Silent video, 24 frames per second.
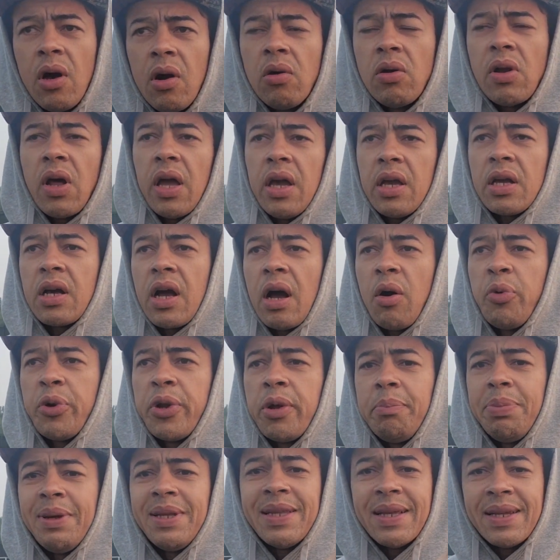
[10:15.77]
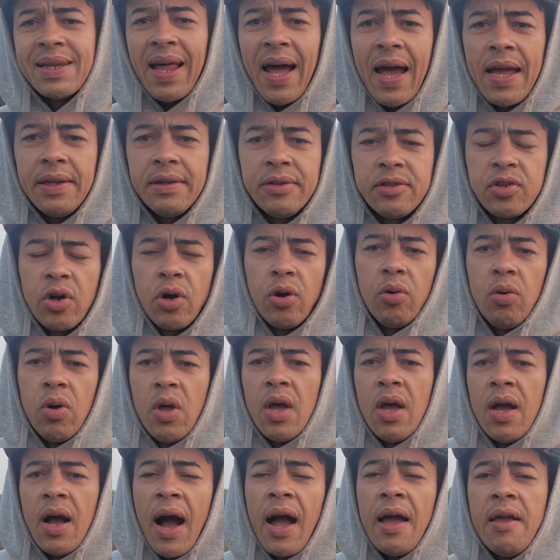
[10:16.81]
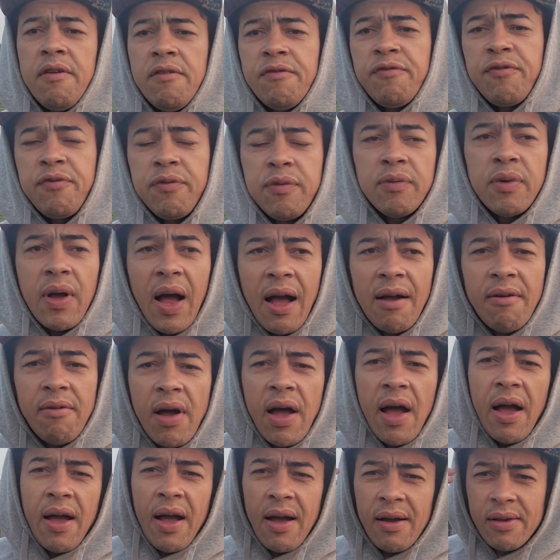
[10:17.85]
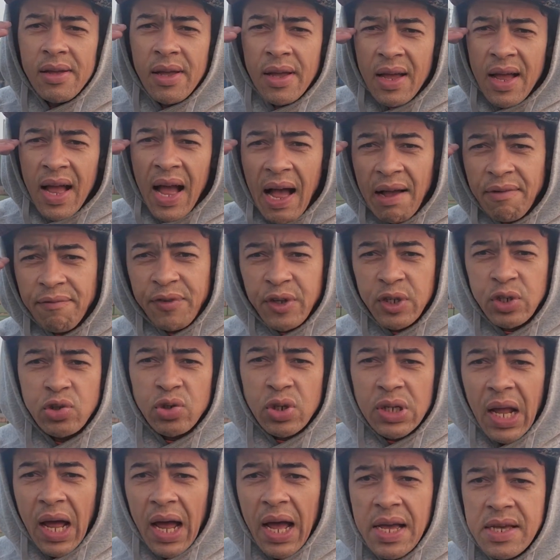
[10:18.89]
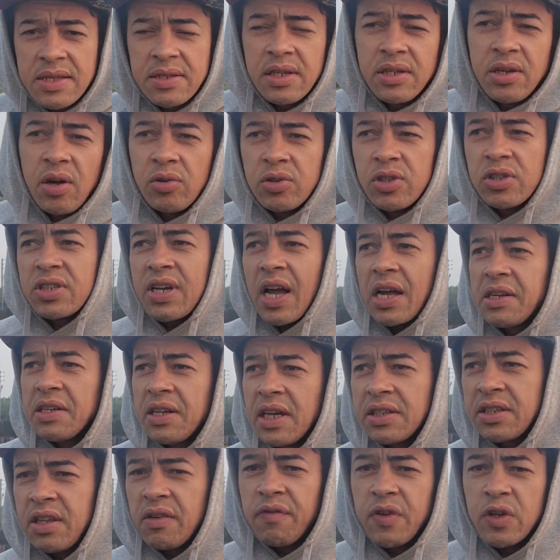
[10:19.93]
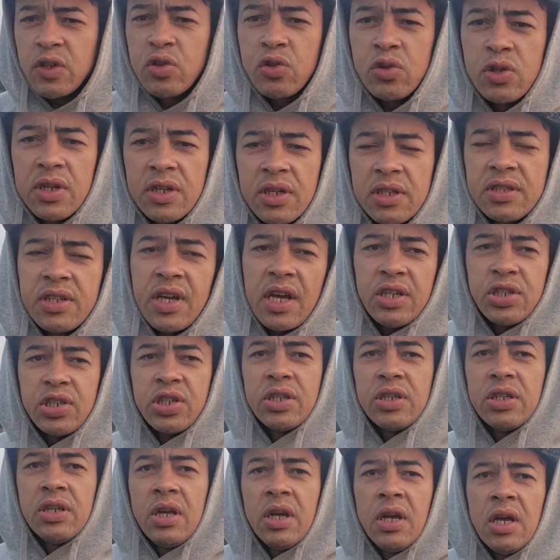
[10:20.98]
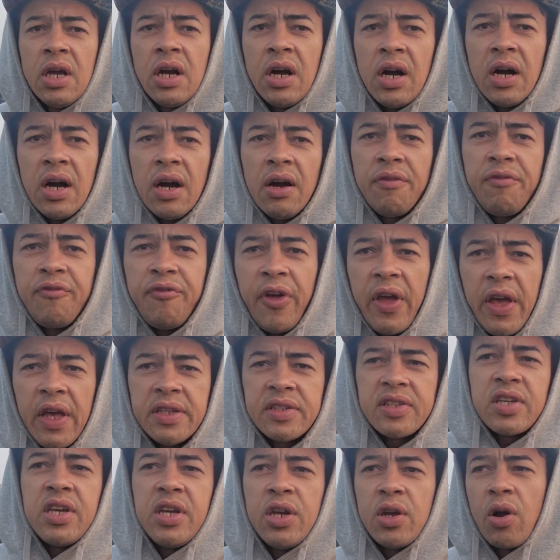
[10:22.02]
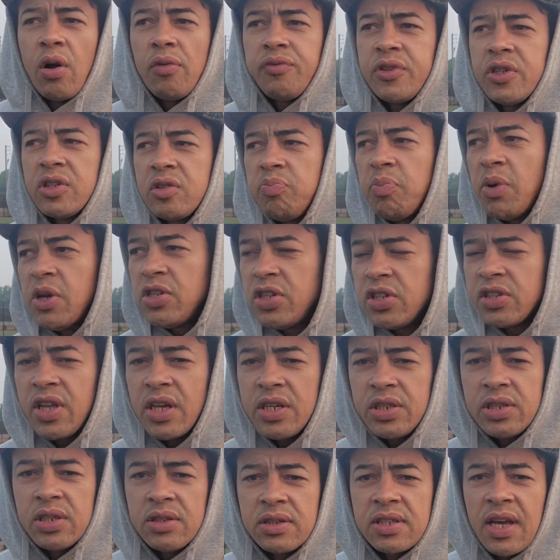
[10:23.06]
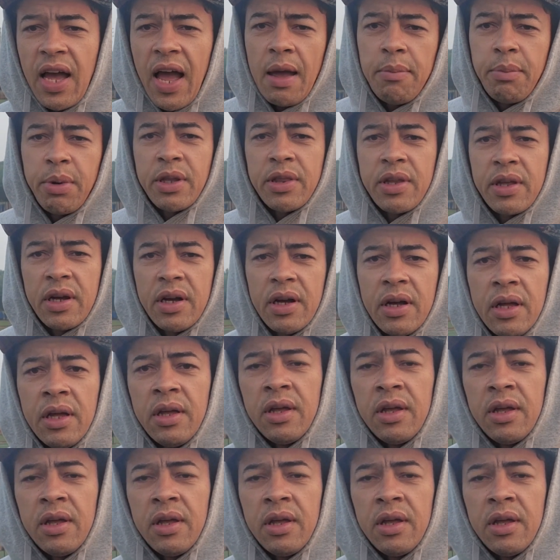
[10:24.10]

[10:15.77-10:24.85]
like, I want to be the light. So I, I, I visualize, just kind of like the visualization phase here of this meditation time at the